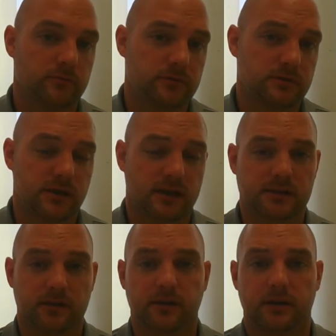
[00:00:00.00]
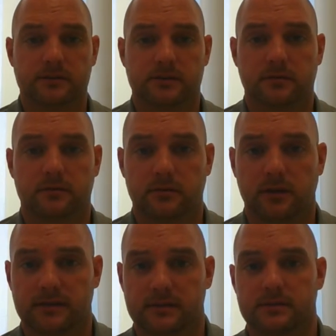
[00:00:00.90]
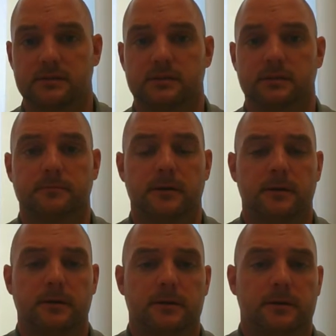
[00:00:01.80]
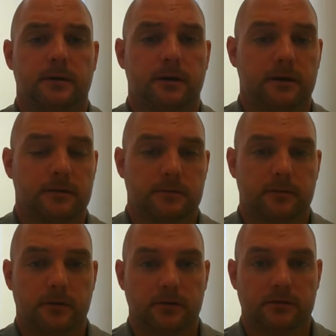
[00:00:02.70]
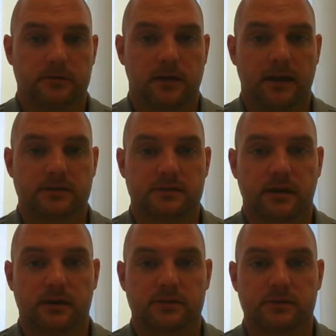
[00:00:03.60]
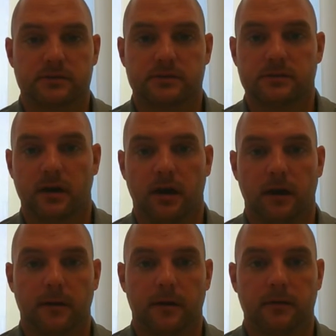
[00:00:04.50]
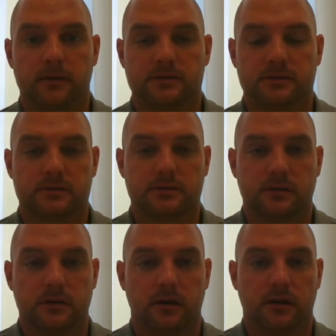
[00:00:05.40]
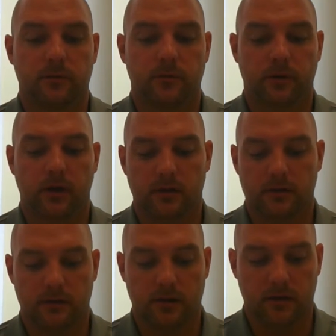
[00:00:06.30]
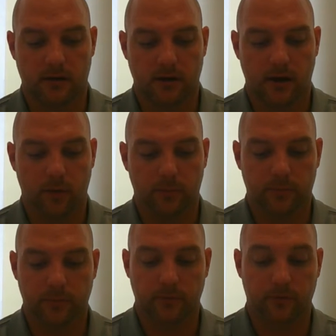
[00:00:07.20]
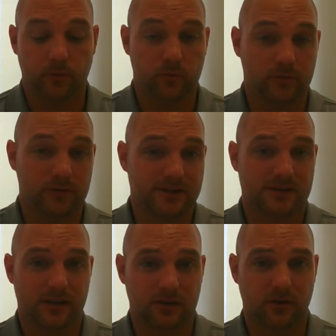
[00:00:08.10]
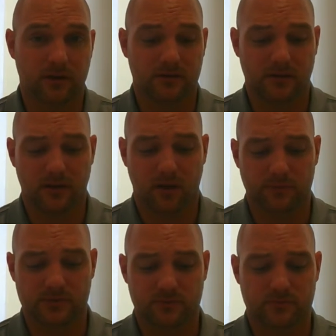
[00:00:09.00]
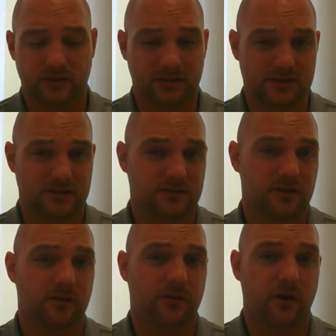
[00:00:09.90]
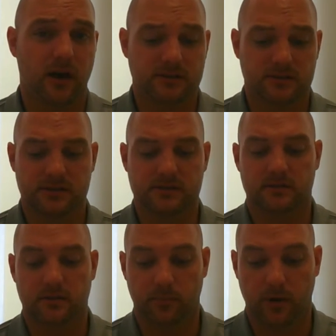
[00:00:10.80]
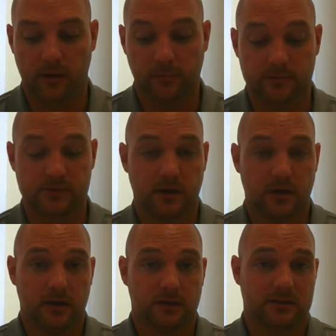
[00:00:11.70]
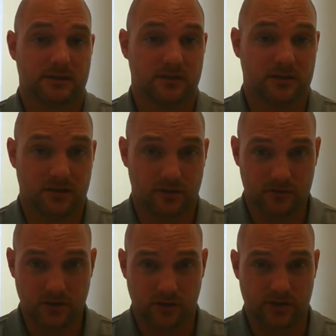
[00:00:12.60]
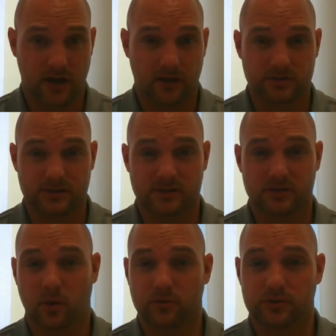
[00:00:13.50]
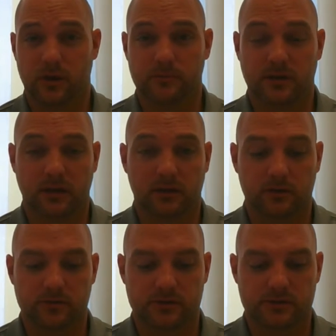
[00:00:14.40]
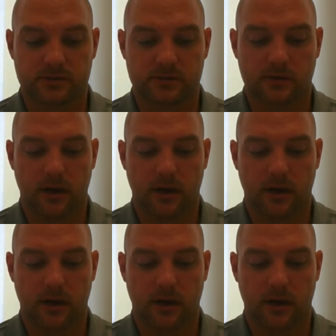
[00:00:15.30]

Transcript: discussing things in lessons and in class discussions, and this can help through listening. It helps to listen to their thoughts, listen to their problems, listen to their challenges, and don't jump to conclusions